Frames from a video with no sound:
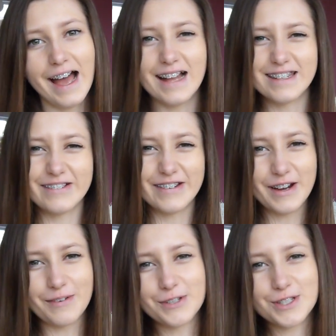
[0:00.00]
I don't know,
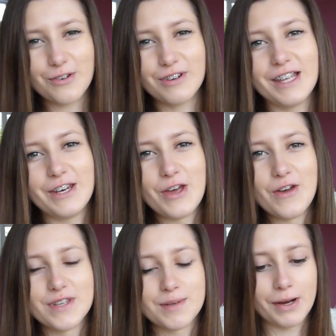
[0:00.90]
I'm just not really
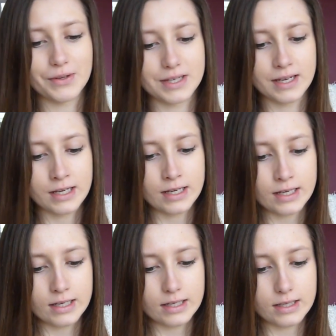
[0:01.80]
nervous about it,
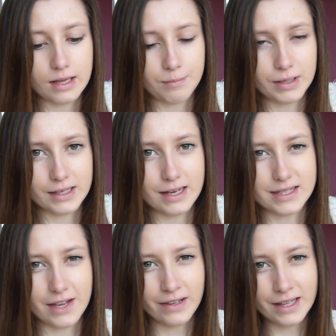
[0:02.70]

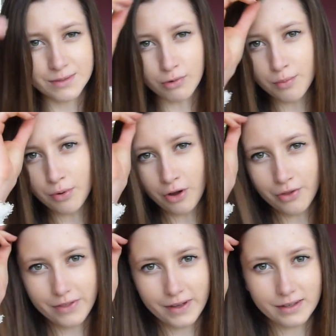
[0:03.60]
because I feel like there's more
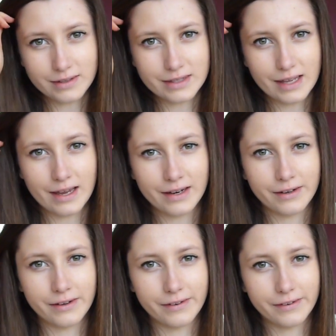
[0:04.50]
important things.
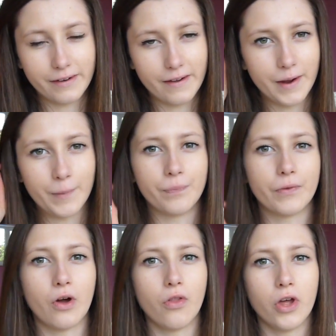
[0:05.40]
And
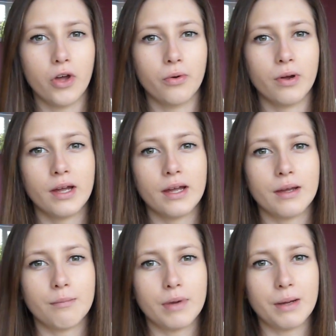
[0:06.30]
although
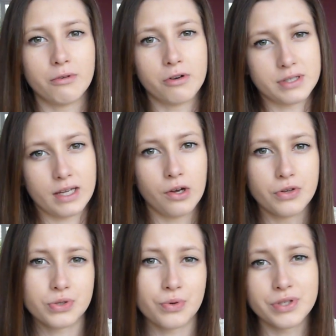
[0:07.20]
people are always like, oh,
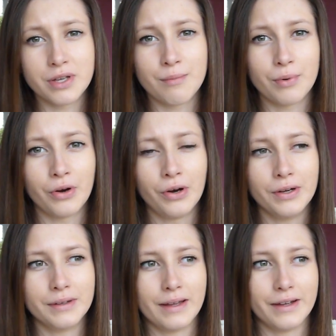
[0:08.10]
school's so
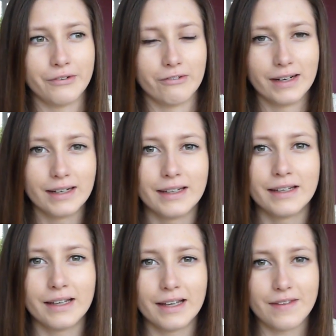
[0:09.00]
important, like really,
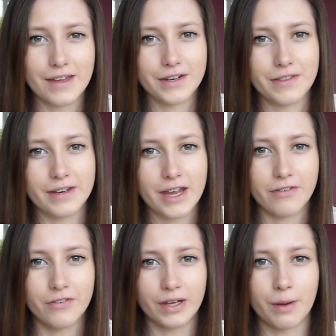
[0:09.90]
at the end of the day, if
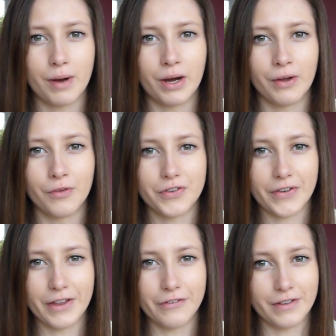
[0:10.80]
you think about it on the
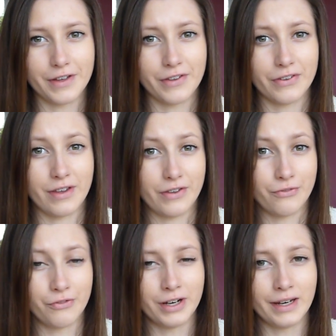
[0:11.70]
scale of things, it
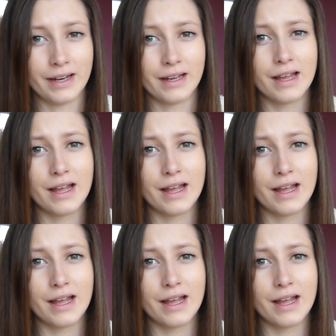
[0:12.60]
isn't really